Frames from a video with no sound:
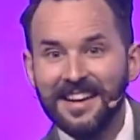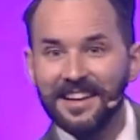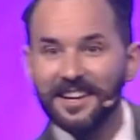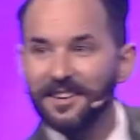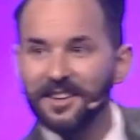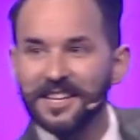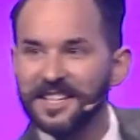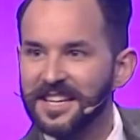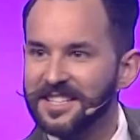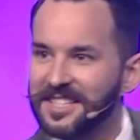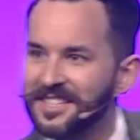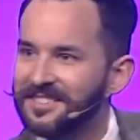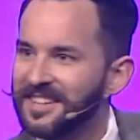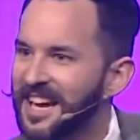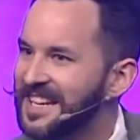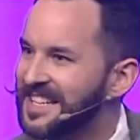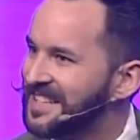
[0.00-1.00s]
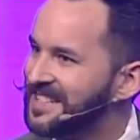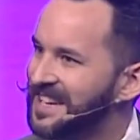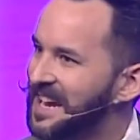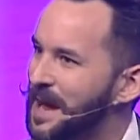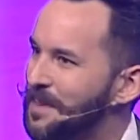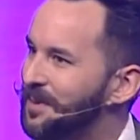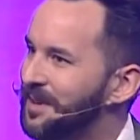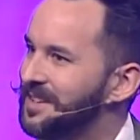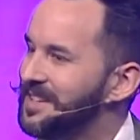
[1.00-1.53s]
Look at, it, doesn't, it doesn't
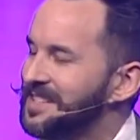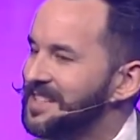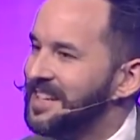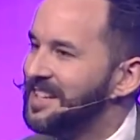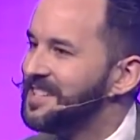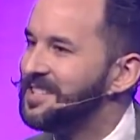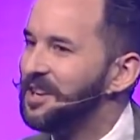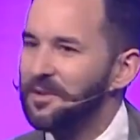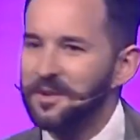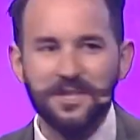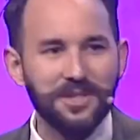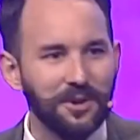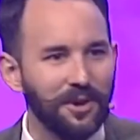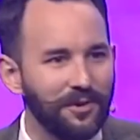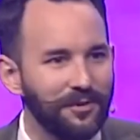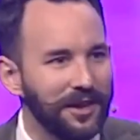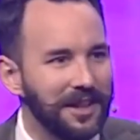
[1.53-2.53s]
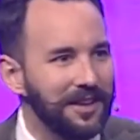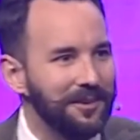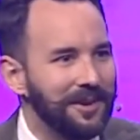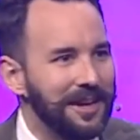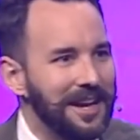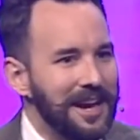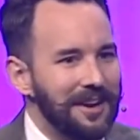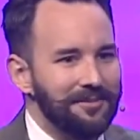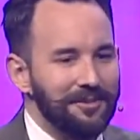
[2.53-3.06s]
happen, does it? It's not the sort of thing that we
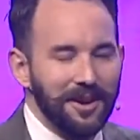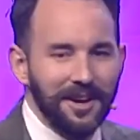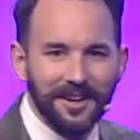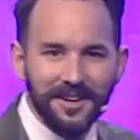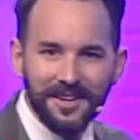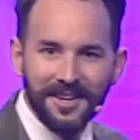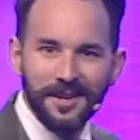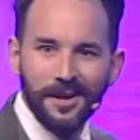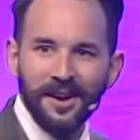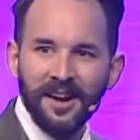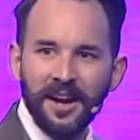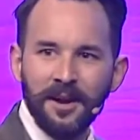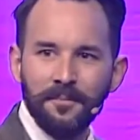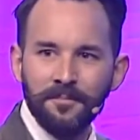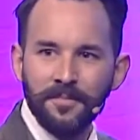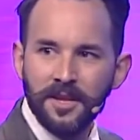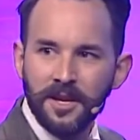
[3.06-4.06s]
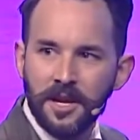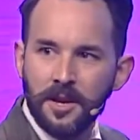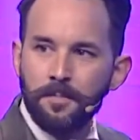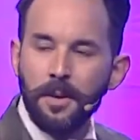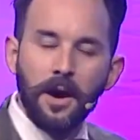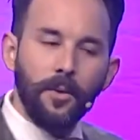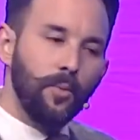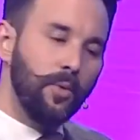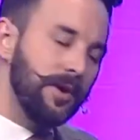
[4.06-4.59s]
have, right? Um,
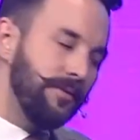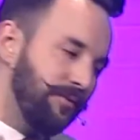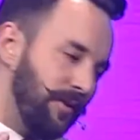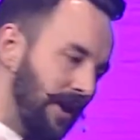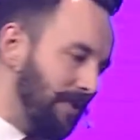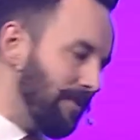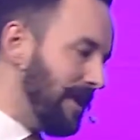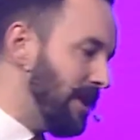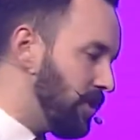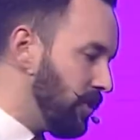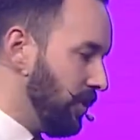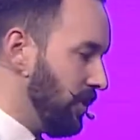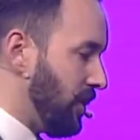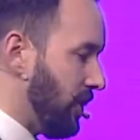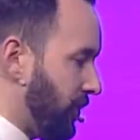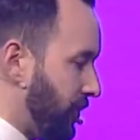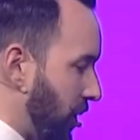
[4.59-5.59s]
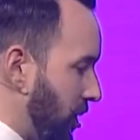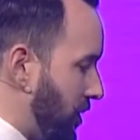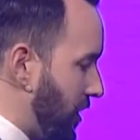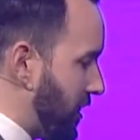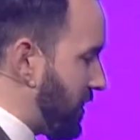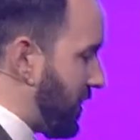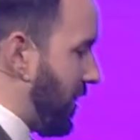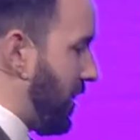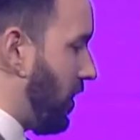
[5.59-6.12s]
but we're very good at
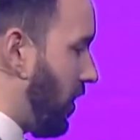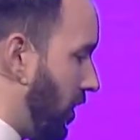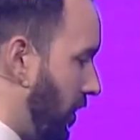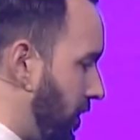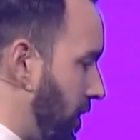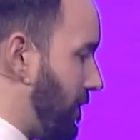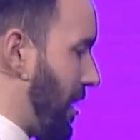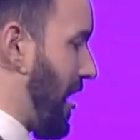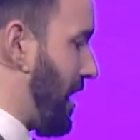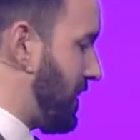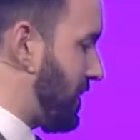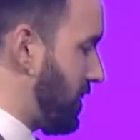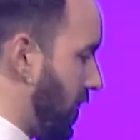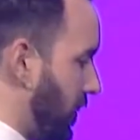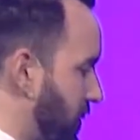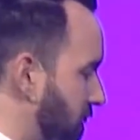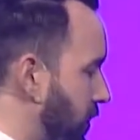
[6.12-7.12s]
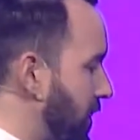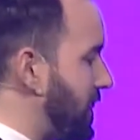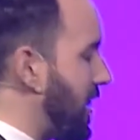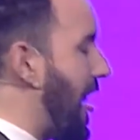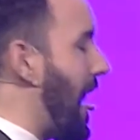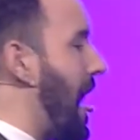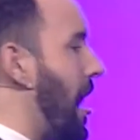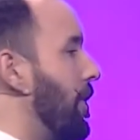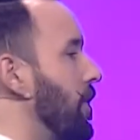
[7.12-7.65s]
focusing on the bad stuff. So it's
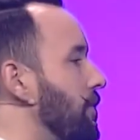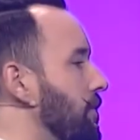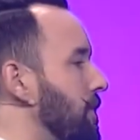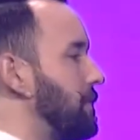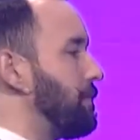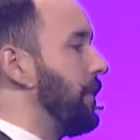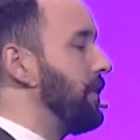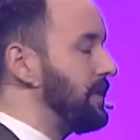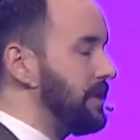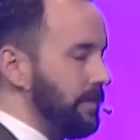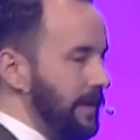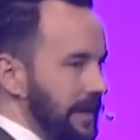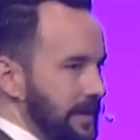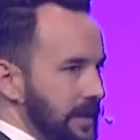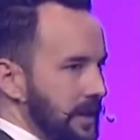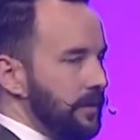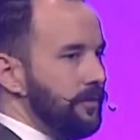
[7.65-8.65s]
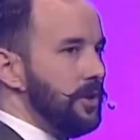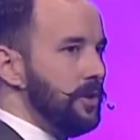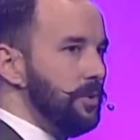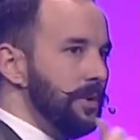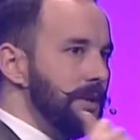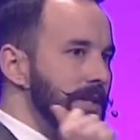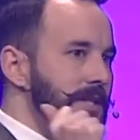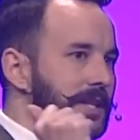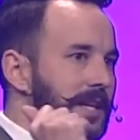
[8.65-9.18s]
our responsibility. If you
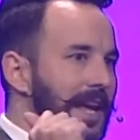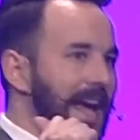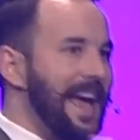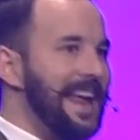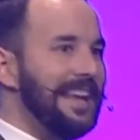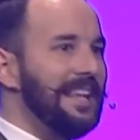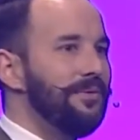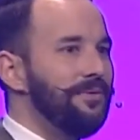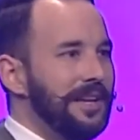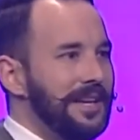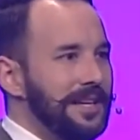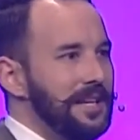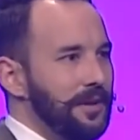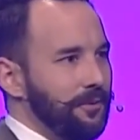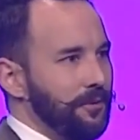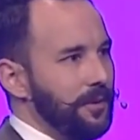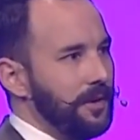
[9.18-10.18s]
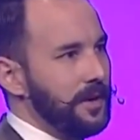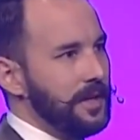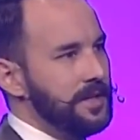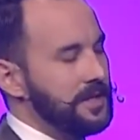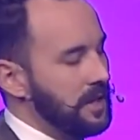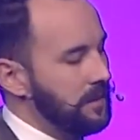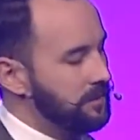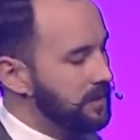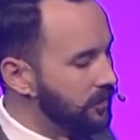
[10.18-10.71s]
want to see anything different in
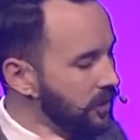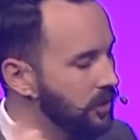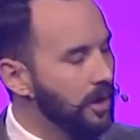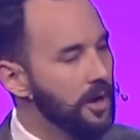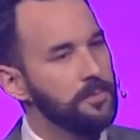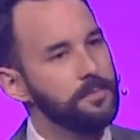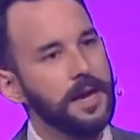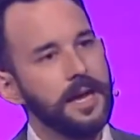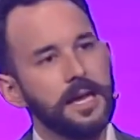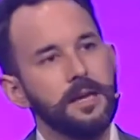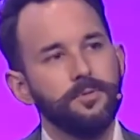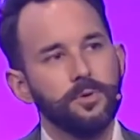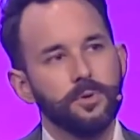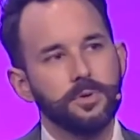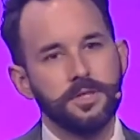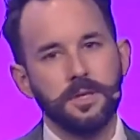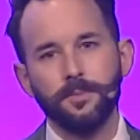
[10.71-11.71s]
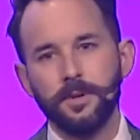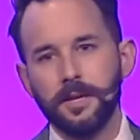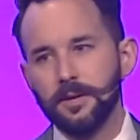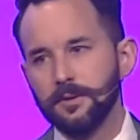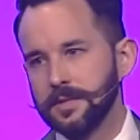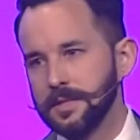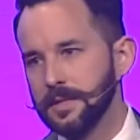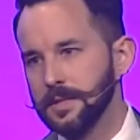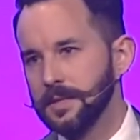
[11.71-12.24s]
terms of your own behavior or someone
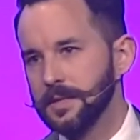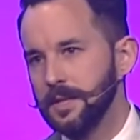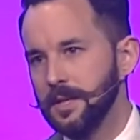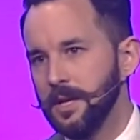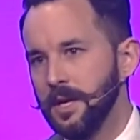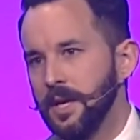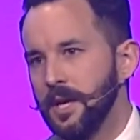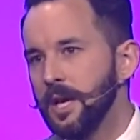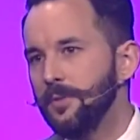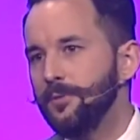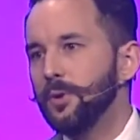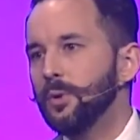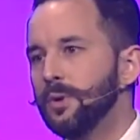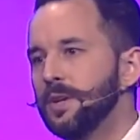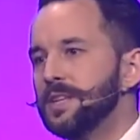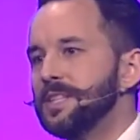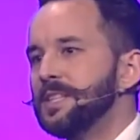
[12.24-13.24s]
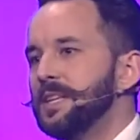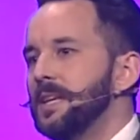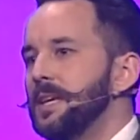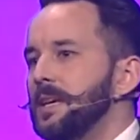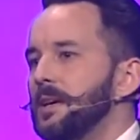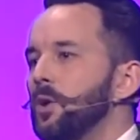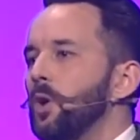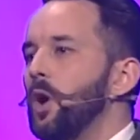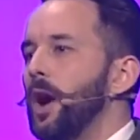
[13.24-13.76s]
else's, if you want to
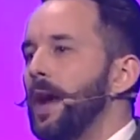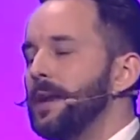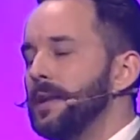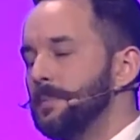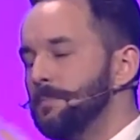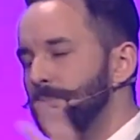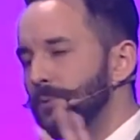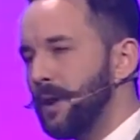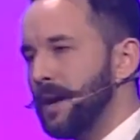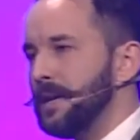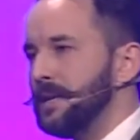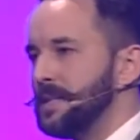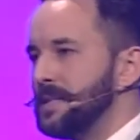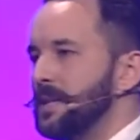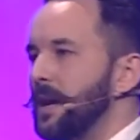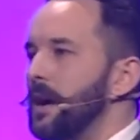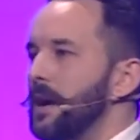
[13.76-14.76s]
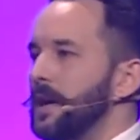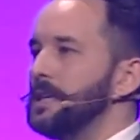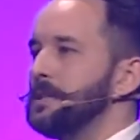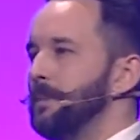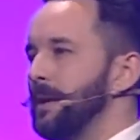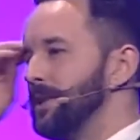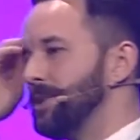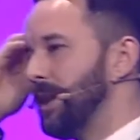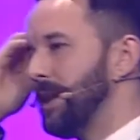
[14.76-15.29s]
see and embrace
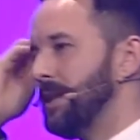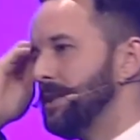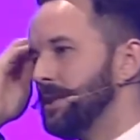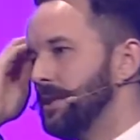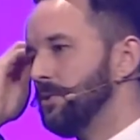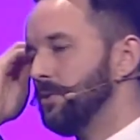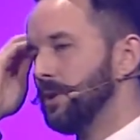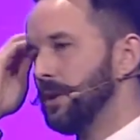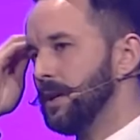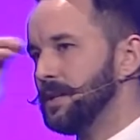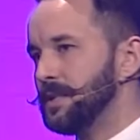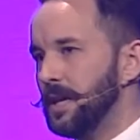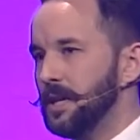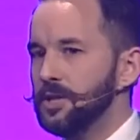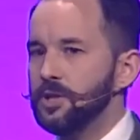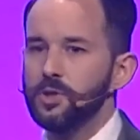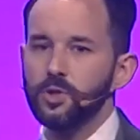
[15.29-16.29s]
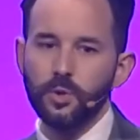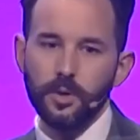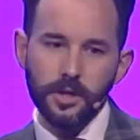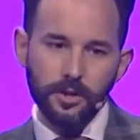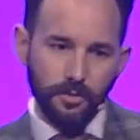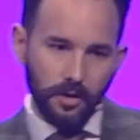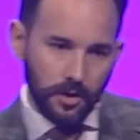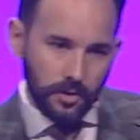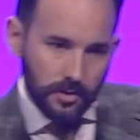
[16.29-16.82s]
seismic change in organizations or in
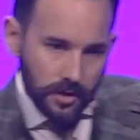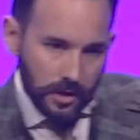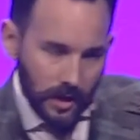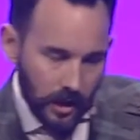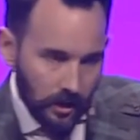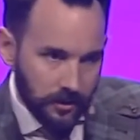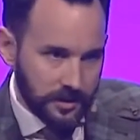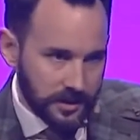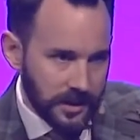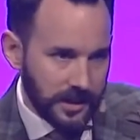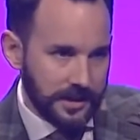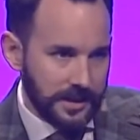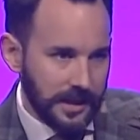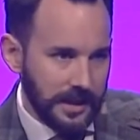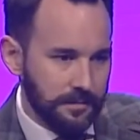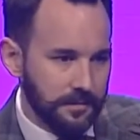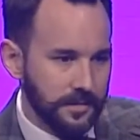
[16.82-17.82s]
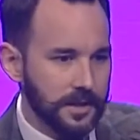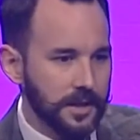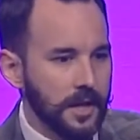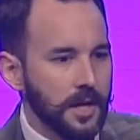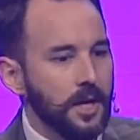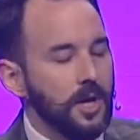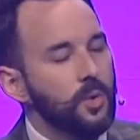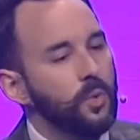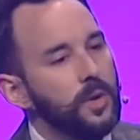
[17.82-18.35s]
your own close knit teams,
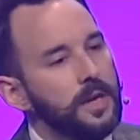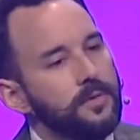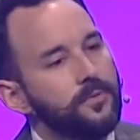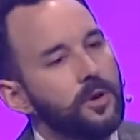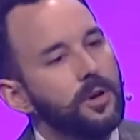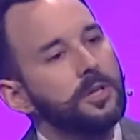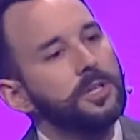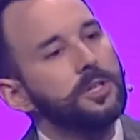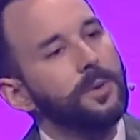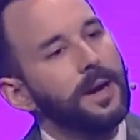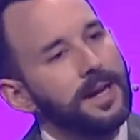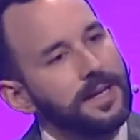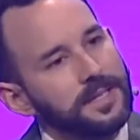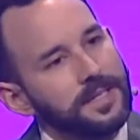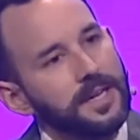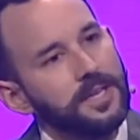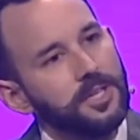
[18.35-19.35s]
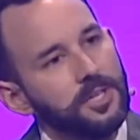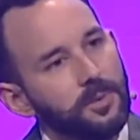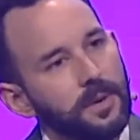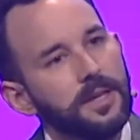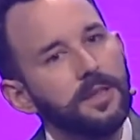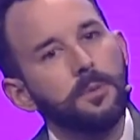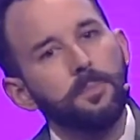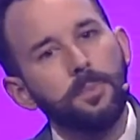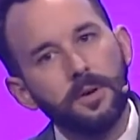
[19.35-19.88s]
we've got to
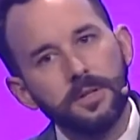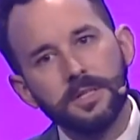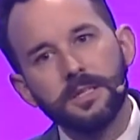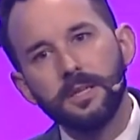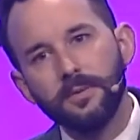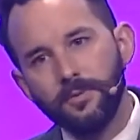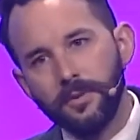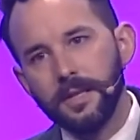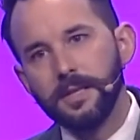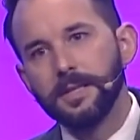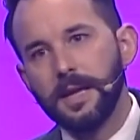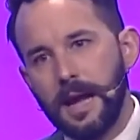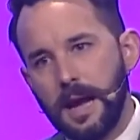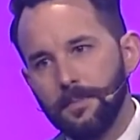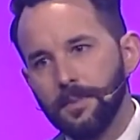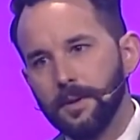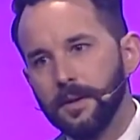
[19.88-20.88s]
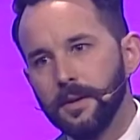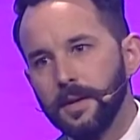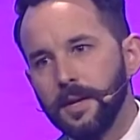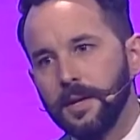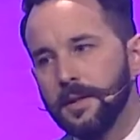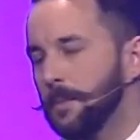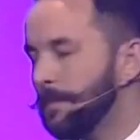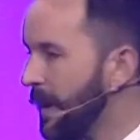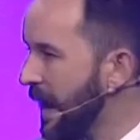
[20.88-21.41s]
accentuate the positive things that happen.
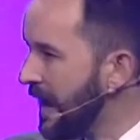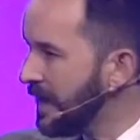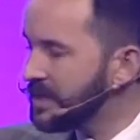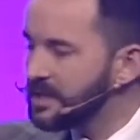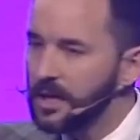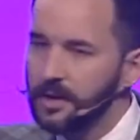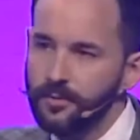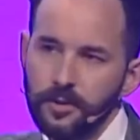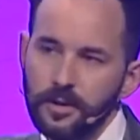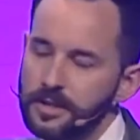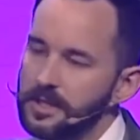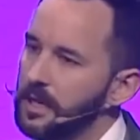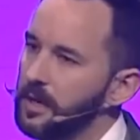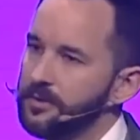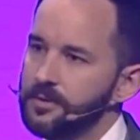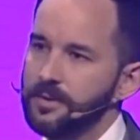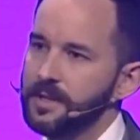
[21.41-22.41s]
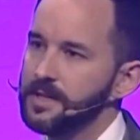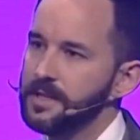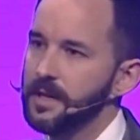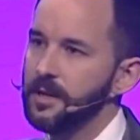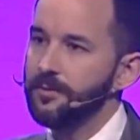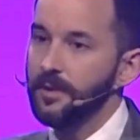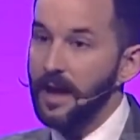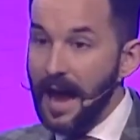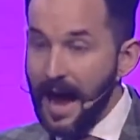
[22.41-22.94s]
The bad stuff looks after
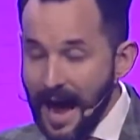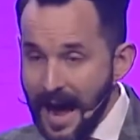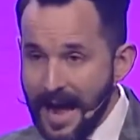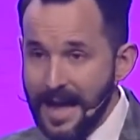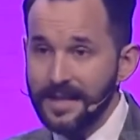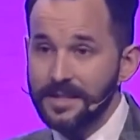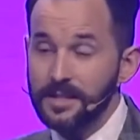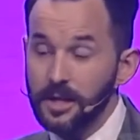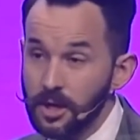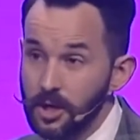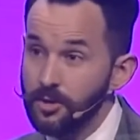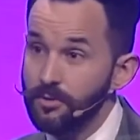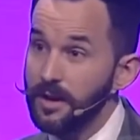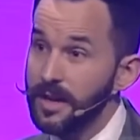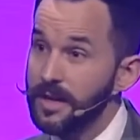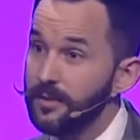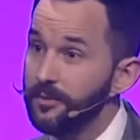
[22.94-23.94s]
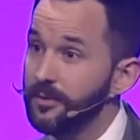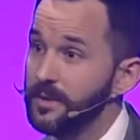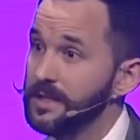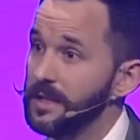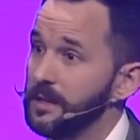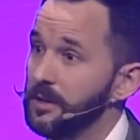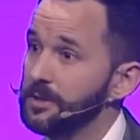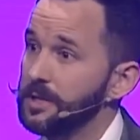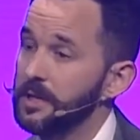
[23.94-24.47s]
itself. It has a great
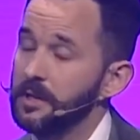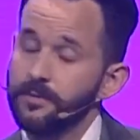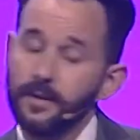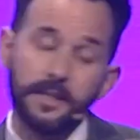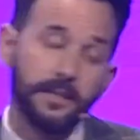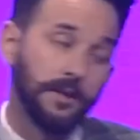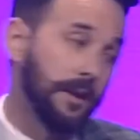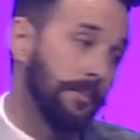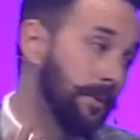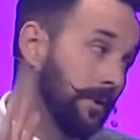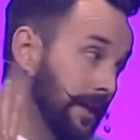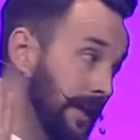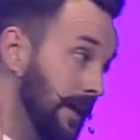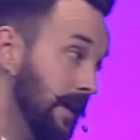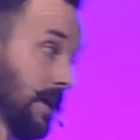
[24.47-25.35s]
physiological effect on our body.